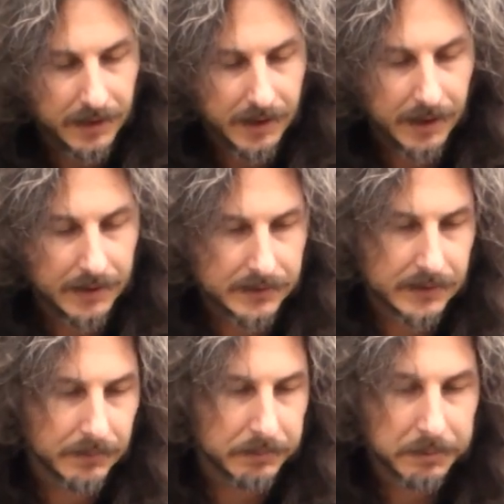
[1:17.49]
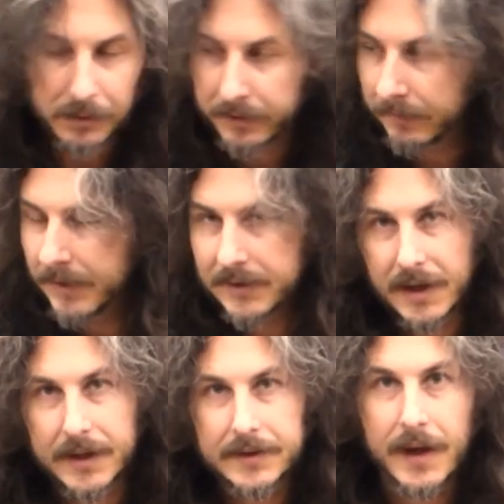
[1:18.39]
and both of these
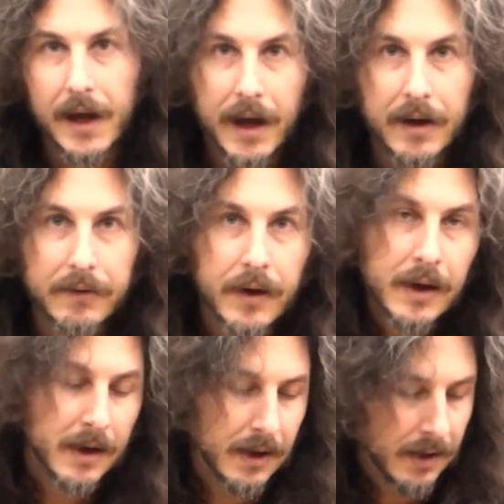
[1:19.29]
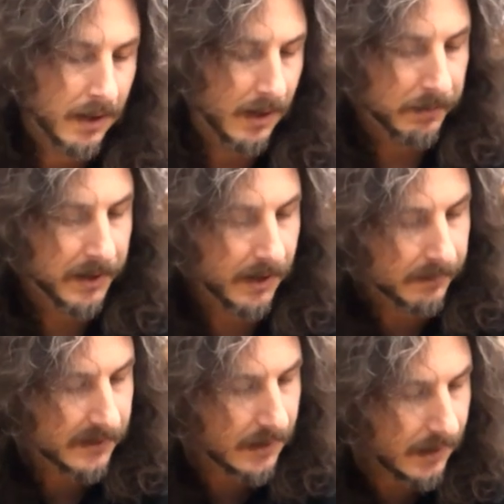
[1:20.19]
sets have
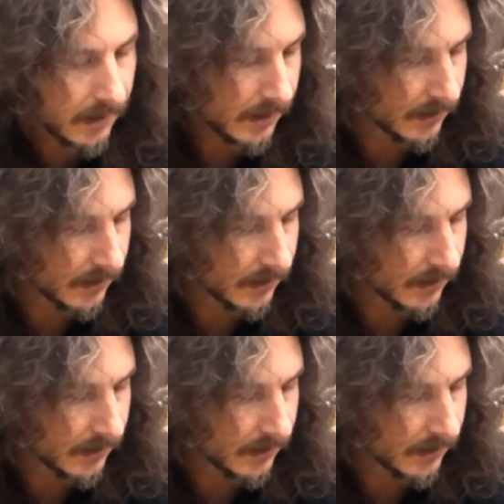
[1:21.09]
PMT